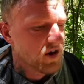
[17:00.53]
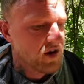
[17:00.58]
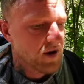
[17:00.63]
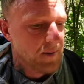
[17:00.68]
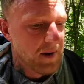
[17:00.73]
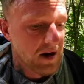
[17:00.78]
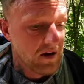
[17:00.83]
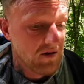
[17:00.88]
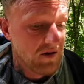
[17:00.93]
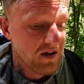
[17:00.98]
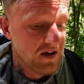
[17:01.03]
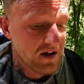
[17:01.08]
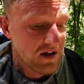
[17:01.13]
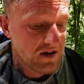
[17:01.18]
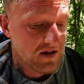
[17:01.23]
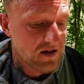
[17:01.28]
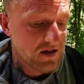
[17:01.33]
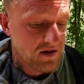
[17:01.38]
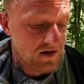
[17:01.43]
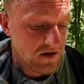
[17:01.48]
Apparently
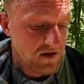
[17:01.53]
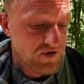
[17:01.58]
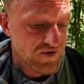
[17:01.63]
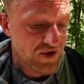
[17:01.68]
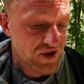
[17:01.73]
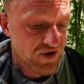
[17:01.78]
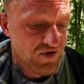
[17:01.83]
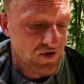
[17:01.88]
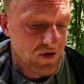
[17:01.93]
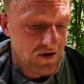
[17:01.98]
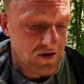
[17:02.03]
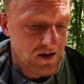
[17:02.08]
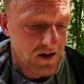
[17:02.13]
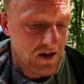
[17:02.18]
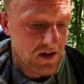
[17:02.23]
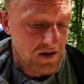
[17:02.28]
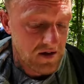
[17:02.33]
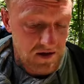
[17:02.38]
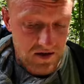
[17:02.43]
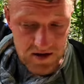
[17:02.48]
there's restaurants
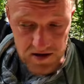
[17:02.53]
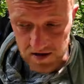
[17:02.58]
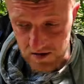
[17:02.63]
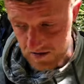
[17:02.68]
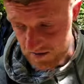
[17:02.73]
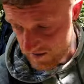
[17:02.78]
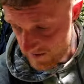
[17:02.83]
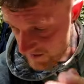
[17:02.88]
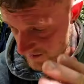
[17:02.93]
there, so